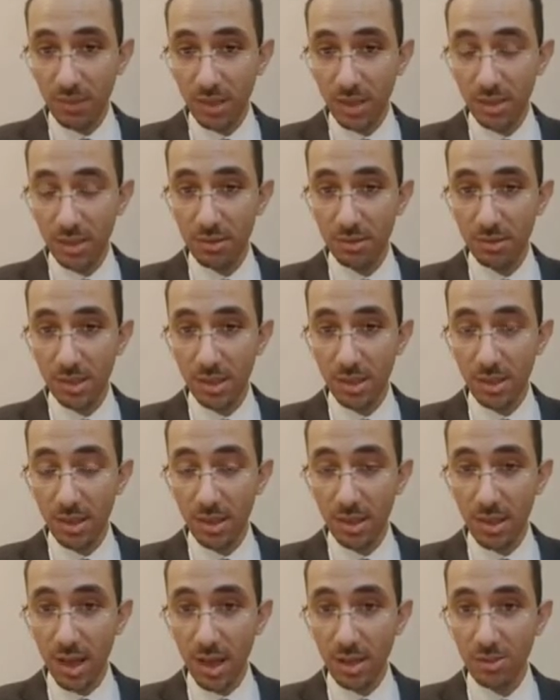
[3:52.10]

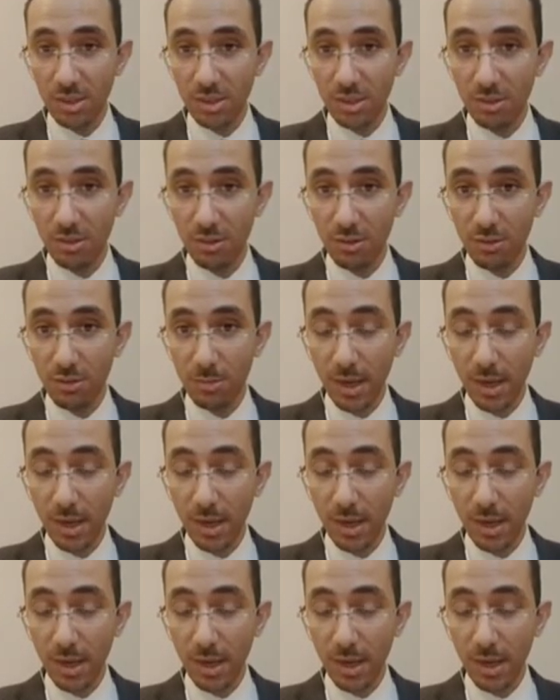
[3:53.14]
700,000